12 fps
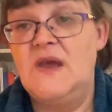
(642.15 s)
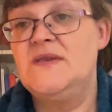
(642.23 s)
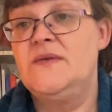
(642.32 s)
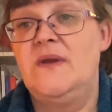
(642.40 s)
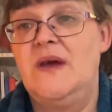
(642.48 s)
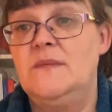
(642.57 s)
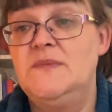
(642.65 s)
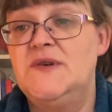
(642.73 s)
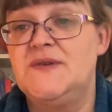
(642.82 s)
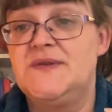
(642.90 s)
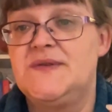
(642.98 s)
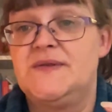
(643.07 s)
Sorry, I'm
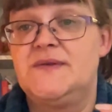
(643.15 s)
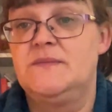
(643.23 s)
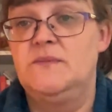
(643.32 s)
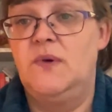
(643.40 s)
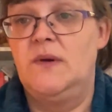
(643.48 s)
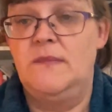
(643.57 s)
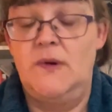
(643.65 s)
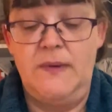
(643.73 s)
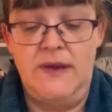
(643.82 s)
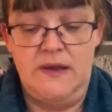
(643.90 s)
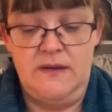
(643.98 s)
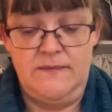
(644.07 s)
just working my
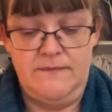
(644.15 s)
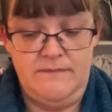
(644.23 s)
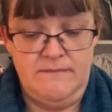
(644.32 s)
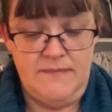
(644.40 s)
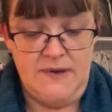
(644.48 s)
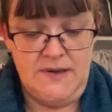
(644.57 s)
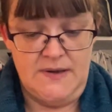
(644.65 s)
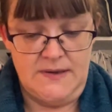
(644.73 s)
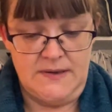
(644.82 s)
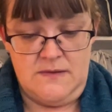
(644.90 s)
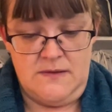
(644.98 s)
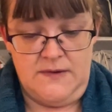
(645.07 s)
way back.
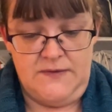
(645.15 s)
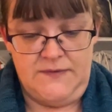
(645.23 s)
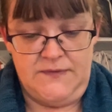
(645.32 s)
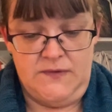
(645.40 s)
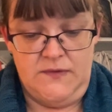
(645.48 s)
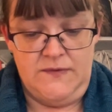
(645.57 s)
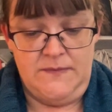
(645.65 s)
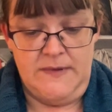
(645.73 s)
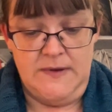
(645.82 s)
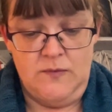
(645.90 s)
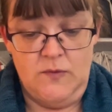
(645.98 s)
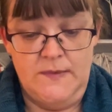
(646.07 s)
Excuse
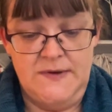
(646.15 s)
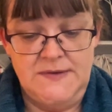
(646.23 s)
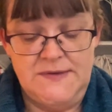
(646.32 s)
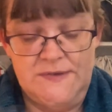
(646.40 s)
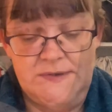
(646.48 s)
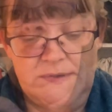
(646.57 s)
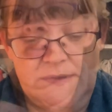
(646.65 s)
me a moment.